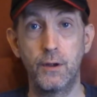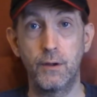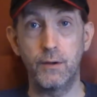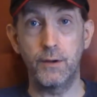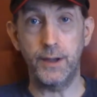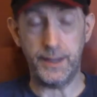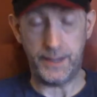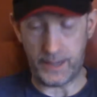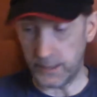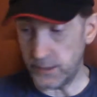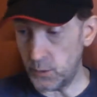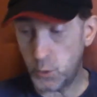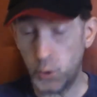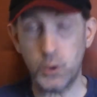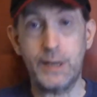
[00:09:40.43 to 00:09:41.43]
right, and you
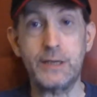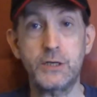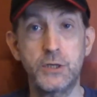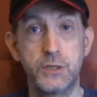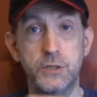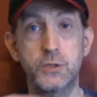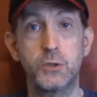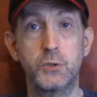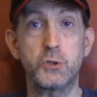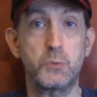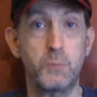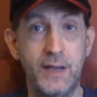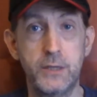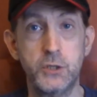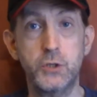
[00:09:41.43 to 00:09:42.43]
crash and it's all
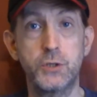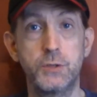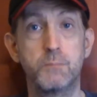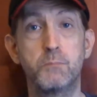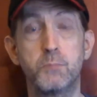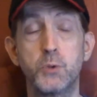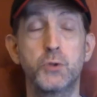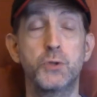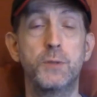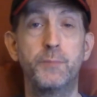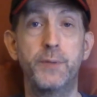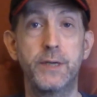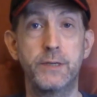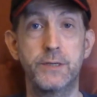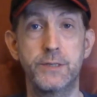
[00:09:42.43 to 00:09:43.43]
smashed and bust to
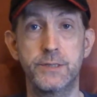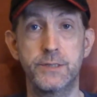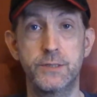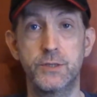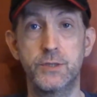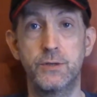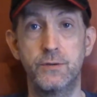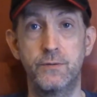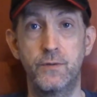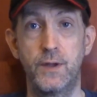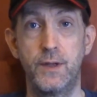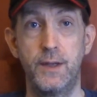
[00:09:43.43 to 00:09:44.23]
pieces and stuff,